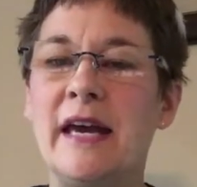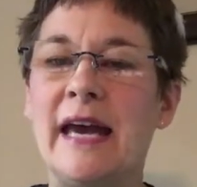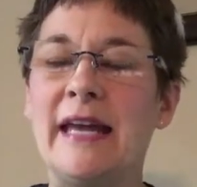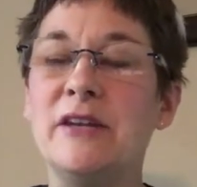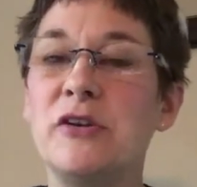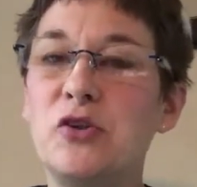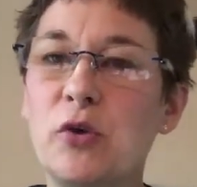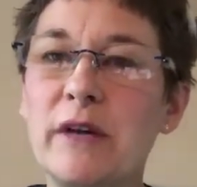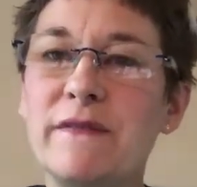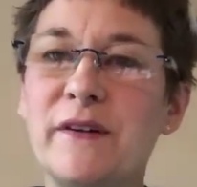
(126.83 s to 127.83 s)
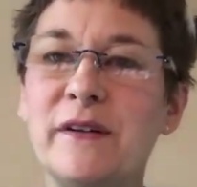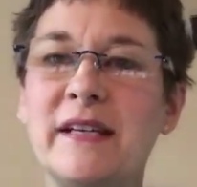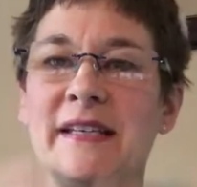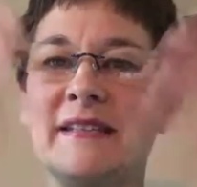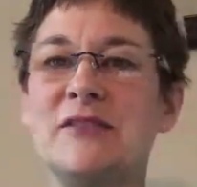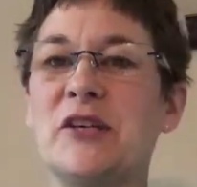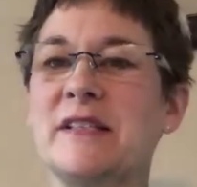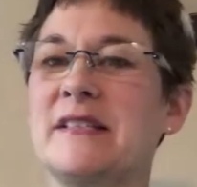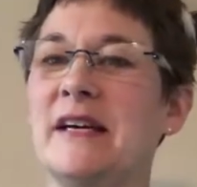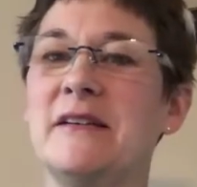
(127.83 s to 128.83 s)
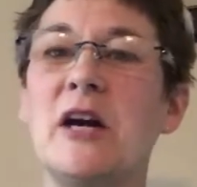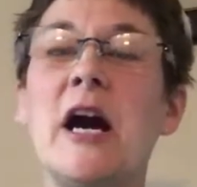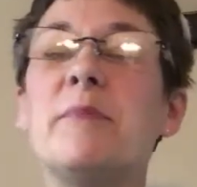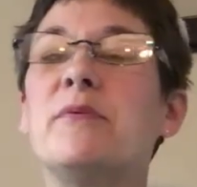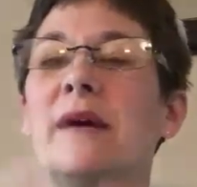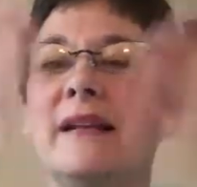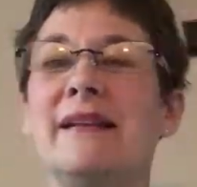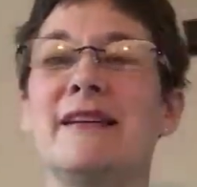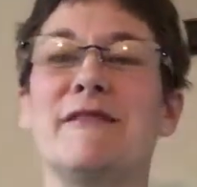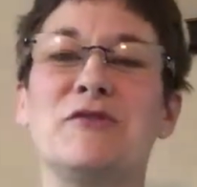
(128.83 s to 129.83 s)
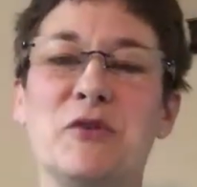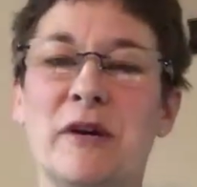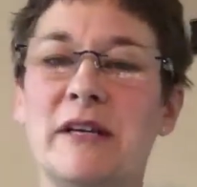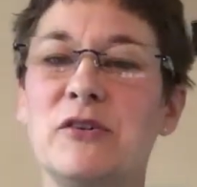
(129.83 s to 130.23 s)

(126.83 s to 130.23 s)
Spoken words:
And joyful is just an upwelling of joy.